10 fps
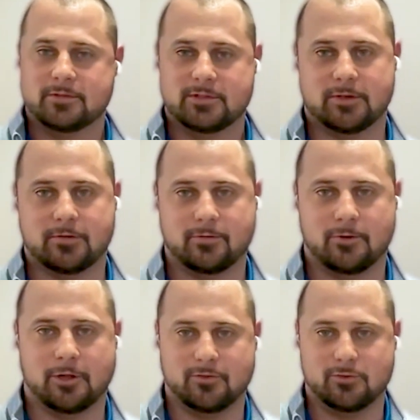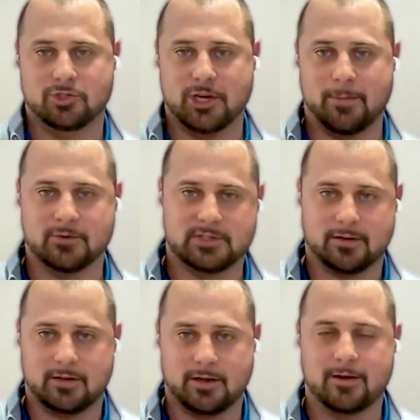So for all of you shoppers
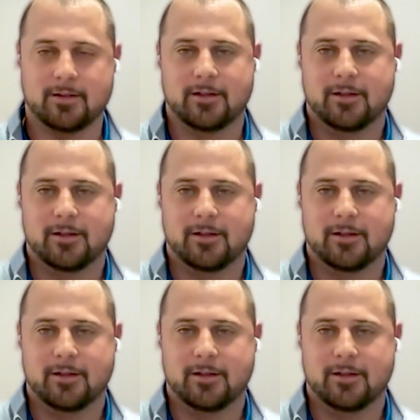out there,